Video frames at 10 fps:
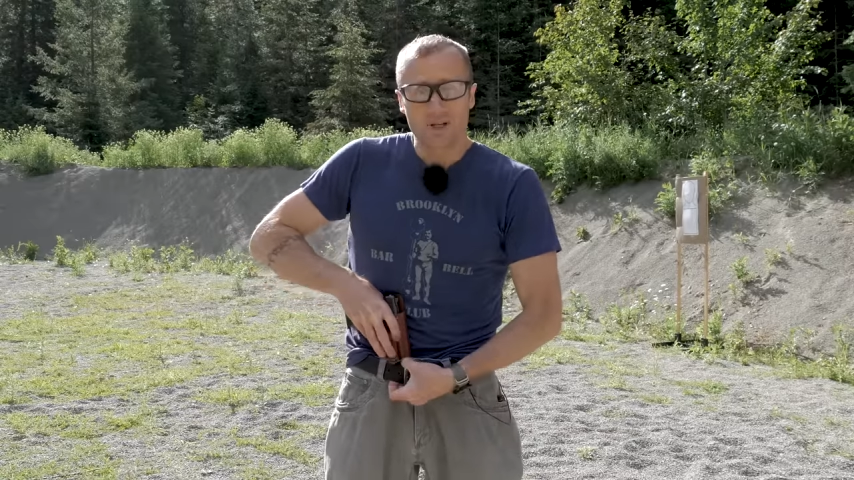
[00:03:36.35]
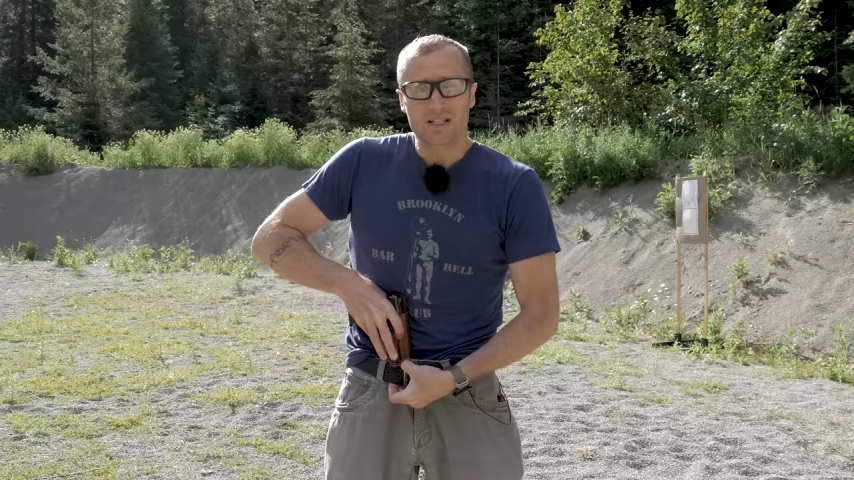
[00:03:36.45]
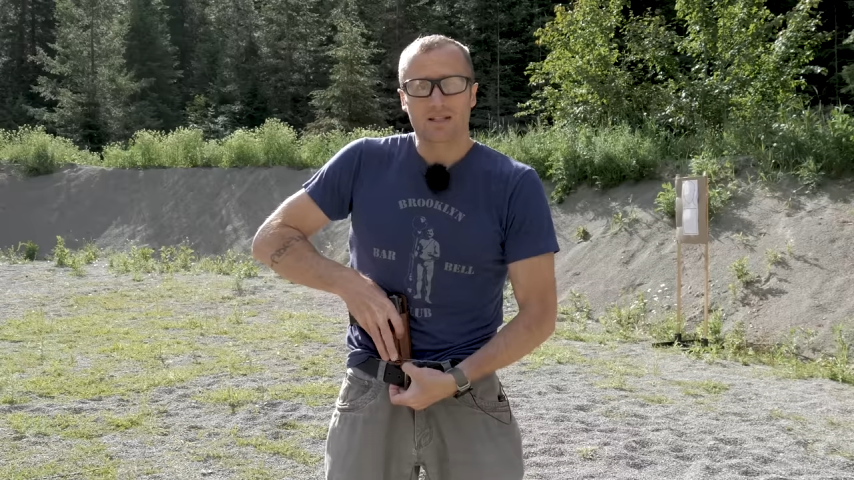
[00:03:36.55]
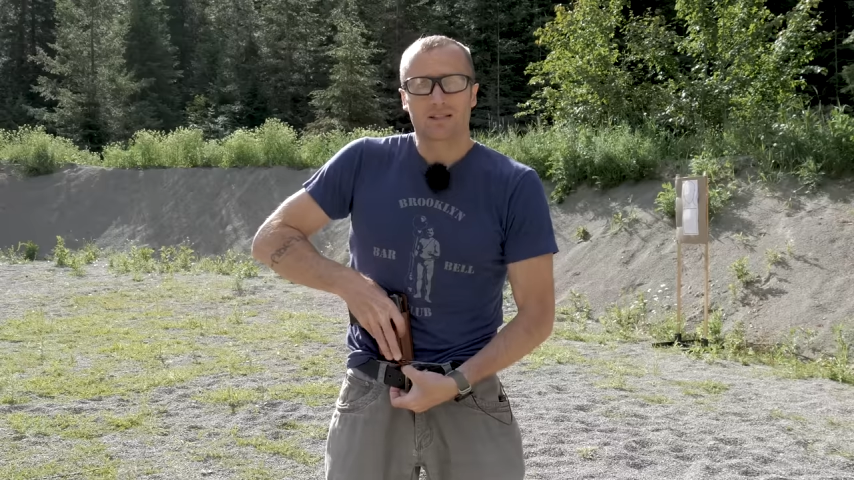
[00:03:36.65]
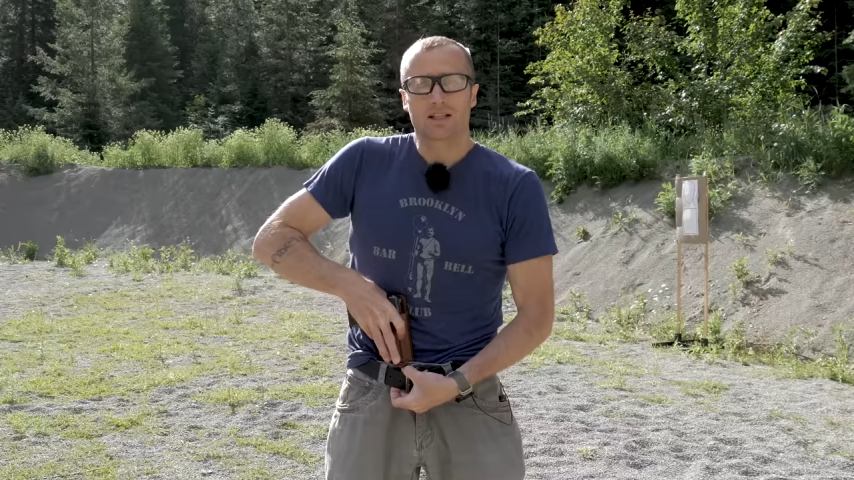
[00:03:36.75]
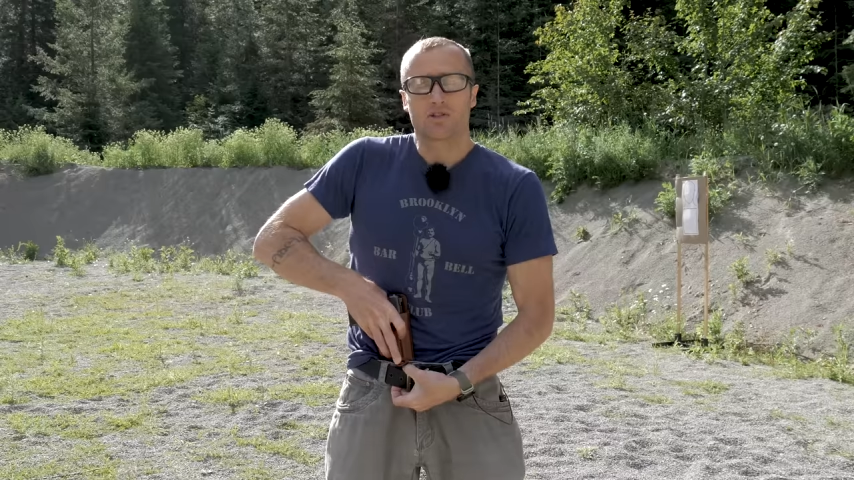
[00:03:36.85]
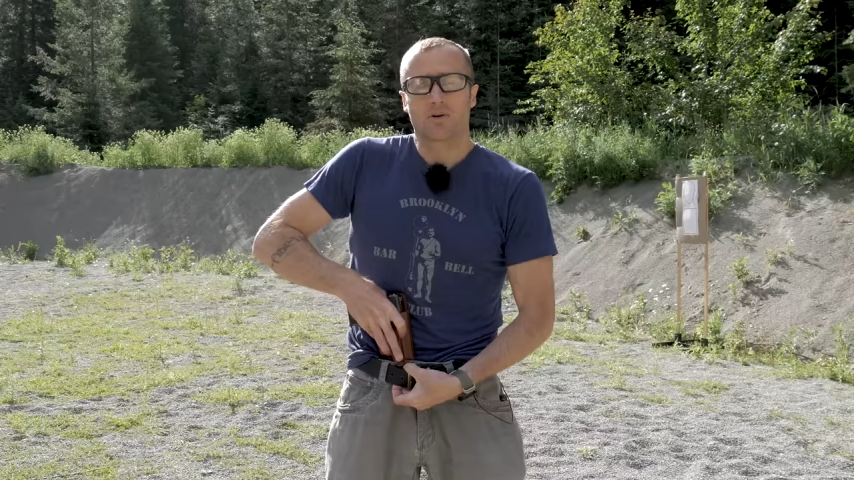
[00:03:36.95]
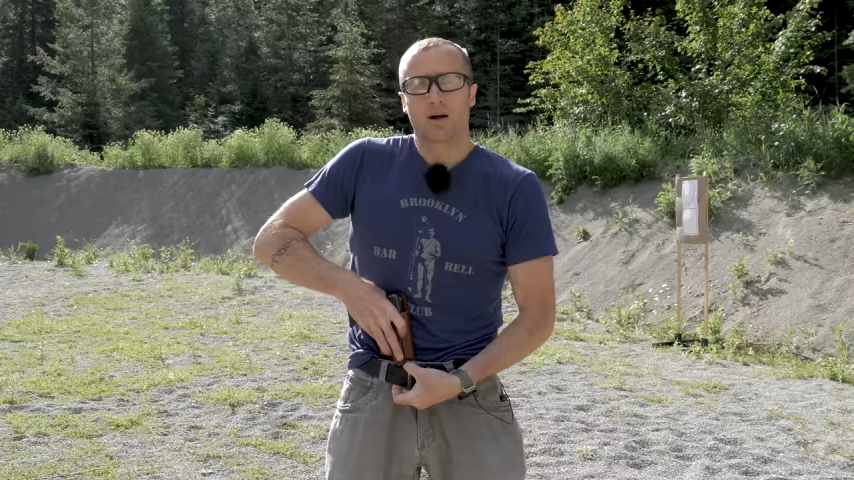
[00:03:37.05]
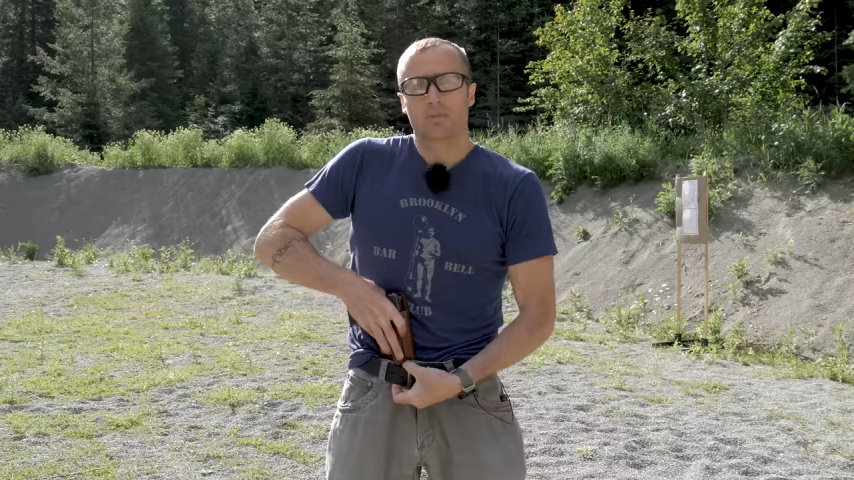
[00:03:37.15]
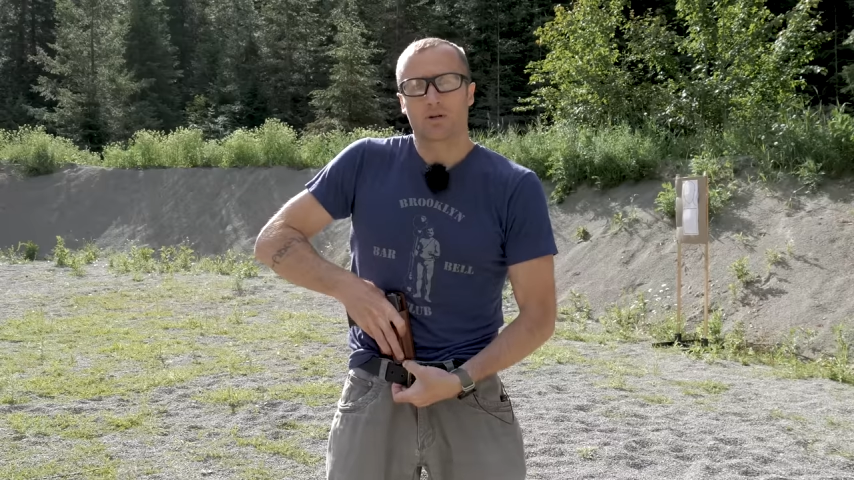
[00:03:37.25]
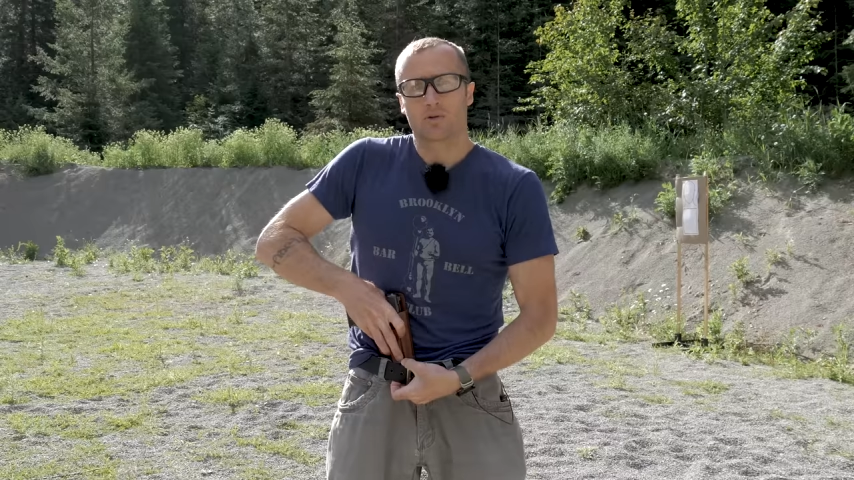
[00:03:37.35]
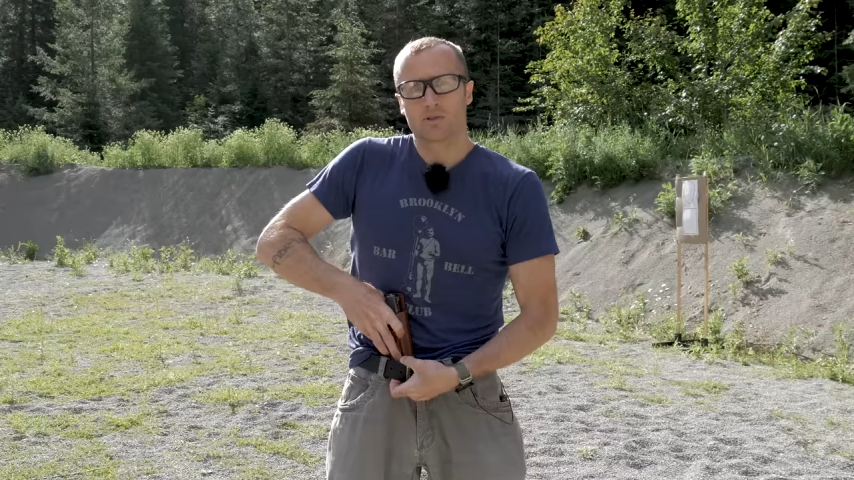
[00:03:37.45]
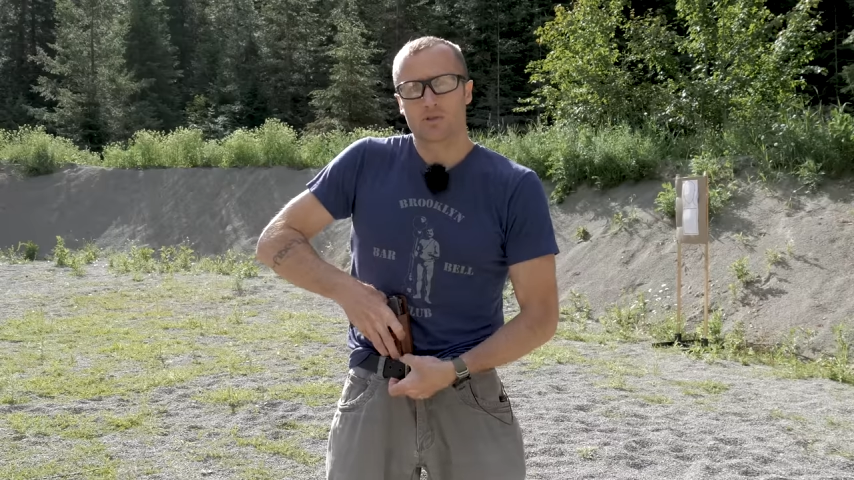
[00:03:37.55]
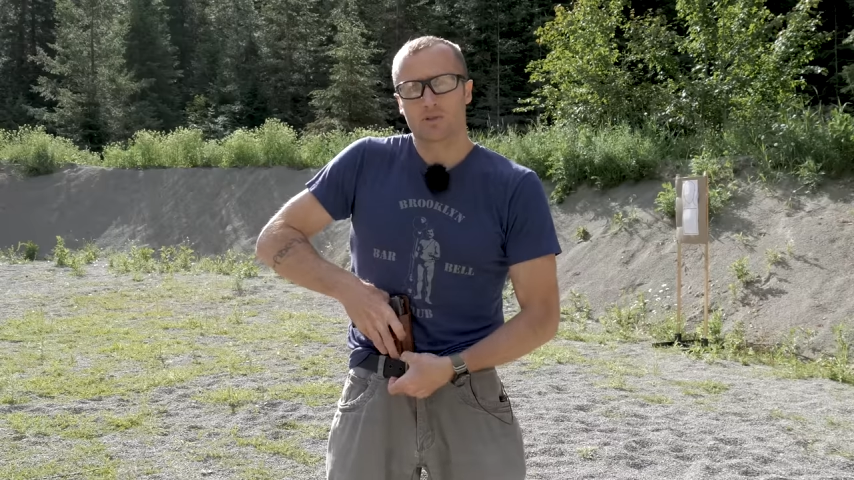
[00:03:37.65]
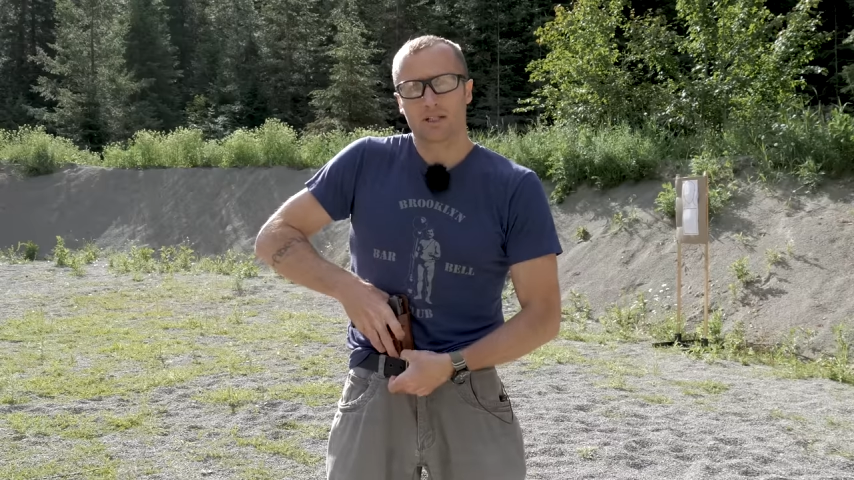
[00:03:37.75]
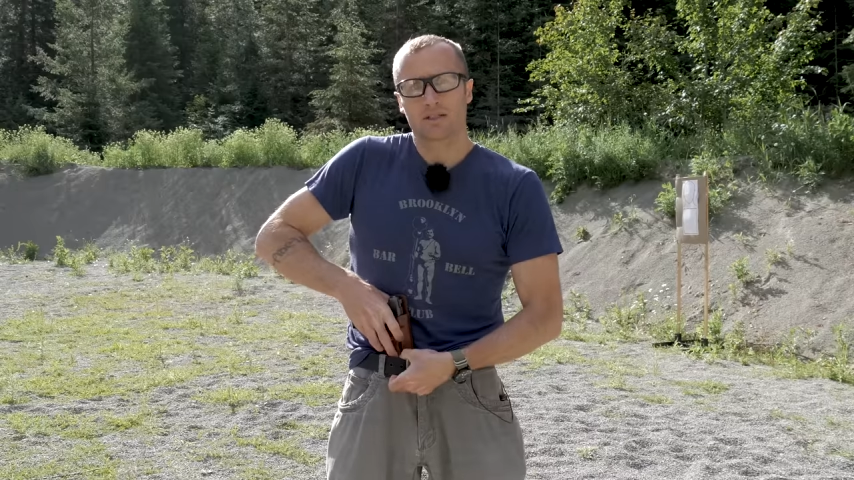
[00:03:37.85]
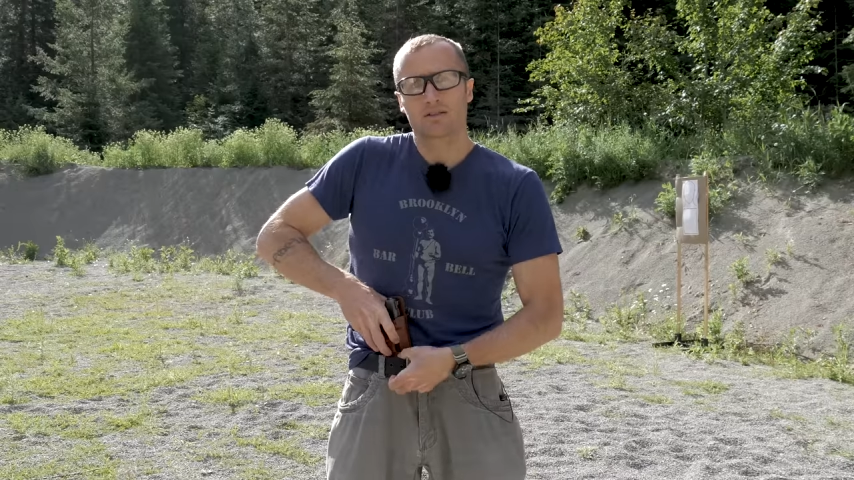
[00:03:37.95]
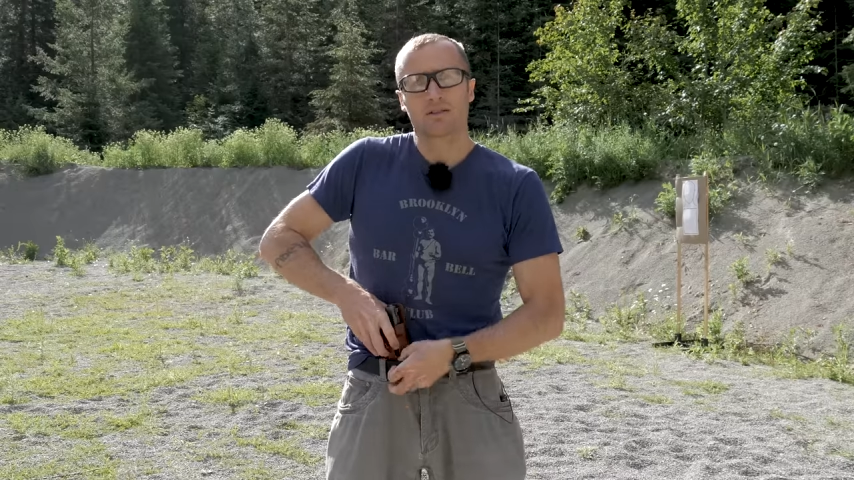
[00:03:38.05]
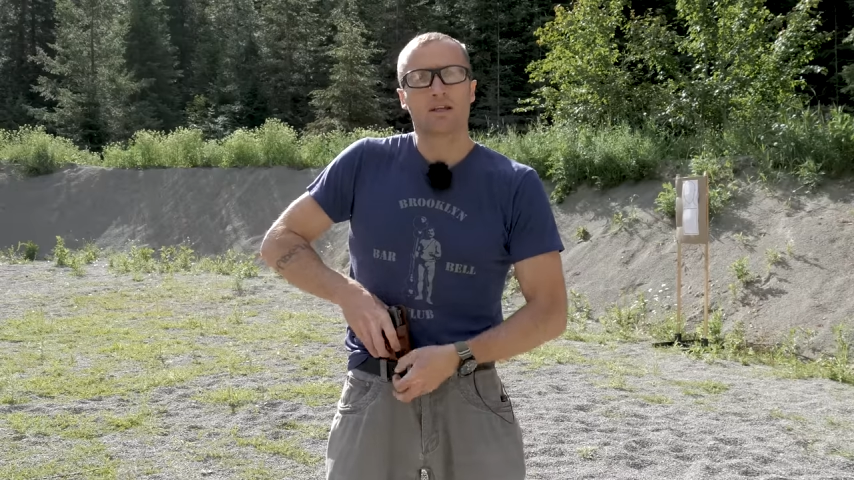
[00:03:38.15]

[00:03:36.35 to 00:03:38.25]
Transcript: basically you drop the holster in